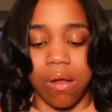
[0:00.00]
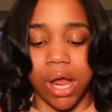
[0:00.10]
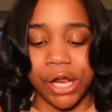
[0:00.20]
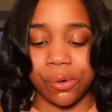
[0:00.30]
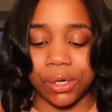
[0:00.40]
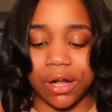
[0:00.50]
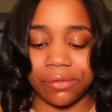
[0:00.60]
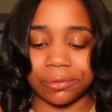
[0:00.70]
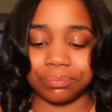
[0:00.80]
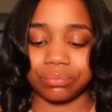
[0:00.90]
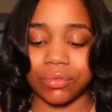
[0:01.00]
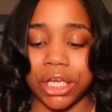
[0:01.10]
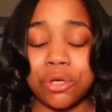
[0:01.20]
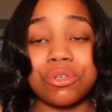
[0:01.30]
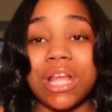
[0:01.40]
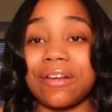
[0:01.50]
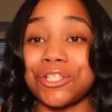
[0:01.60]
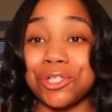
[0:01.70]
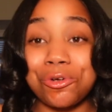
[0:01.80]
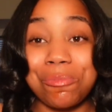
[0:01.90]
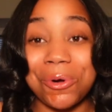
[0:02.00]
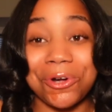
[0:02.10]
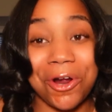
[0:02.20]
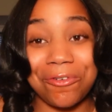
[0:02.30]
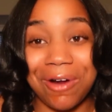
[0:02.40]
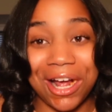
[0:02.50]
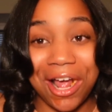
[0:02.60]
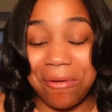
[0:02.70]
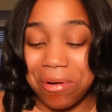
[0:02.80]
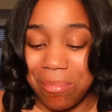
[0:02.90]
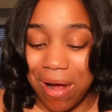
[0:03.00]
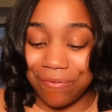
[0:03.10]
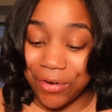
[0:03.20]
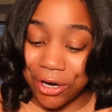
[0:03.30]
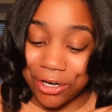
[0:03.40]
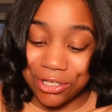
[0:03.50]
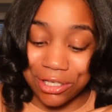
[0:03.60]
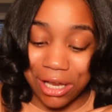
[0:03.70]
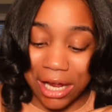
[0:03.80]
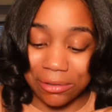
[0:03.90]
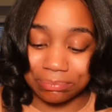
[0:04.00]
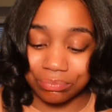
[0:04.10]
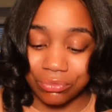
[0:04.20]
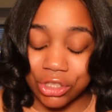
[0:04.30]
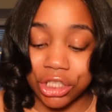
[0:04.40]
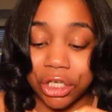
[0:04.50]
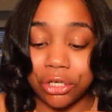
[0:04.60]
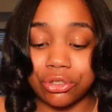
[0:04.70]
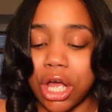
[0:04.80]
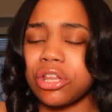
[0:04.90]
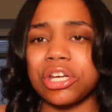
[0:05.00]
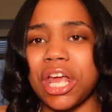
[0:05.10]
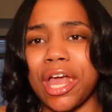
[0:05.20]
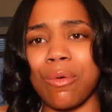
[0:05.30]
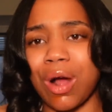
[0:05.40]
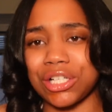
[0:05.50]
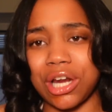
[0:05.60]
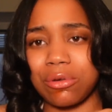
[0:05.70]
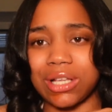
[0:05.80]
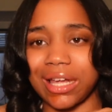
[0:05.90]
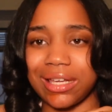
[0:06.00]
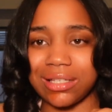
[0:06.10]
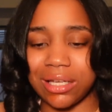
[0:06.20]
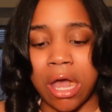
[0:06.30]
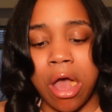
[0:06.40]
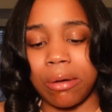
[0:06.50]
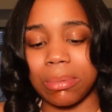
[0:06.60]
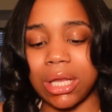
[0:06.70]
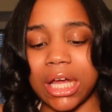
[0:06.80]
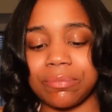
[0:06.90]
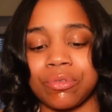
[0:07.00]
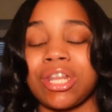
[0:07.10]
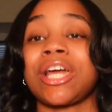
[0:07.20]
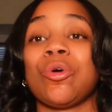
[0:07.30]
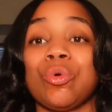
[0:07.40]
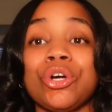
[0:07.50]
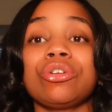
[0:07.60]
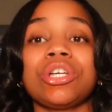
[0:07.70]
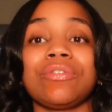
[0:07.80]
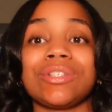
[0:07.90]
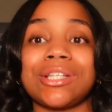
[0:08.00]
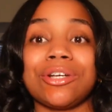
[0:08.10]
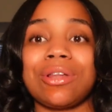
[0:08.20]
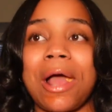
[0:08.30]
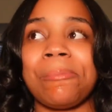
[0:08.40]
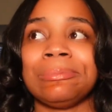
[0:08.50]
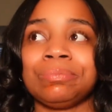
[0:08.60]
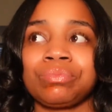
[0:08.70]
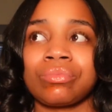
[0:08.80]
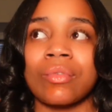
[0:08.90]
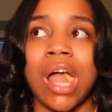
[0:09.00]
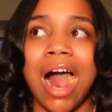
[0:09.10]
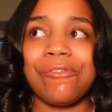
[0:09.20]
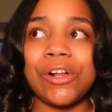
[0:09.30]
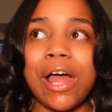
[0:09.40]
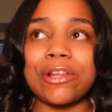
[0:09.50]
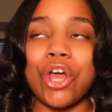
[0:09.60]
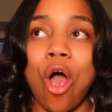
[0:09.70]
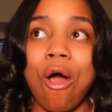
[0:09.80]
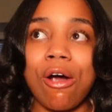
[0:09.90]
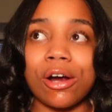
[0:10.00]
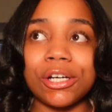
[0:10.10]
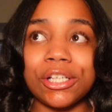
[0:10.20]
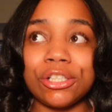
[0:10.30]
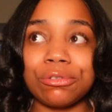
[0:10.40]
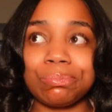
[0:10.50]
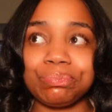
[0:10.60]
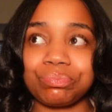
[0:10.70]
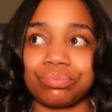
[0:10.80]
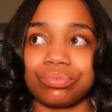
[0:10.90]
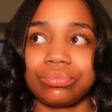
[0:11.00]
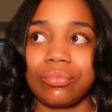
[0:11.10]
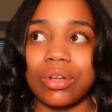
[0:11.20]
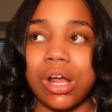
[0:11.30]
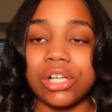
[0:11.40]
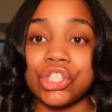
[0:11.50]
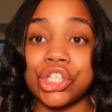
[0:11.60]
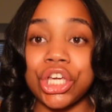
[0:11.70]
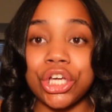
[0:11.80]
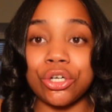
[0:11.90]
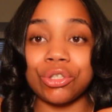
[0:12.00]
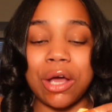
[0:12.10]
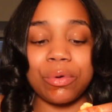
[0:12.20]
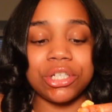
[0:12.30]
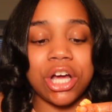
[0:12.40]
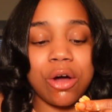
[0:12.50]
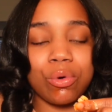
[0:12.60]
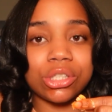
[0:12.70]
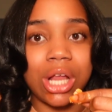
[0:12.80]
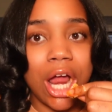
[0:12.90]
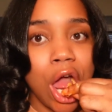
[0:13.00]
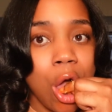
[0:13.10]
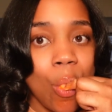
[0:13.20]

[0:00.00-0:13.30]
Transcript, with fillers: and whatever. And it was like super nerve wracking. I remember my first like skills other than hand washing. That was like easy, but like like a real different skill. Like I feel like the hardest skill that we done was like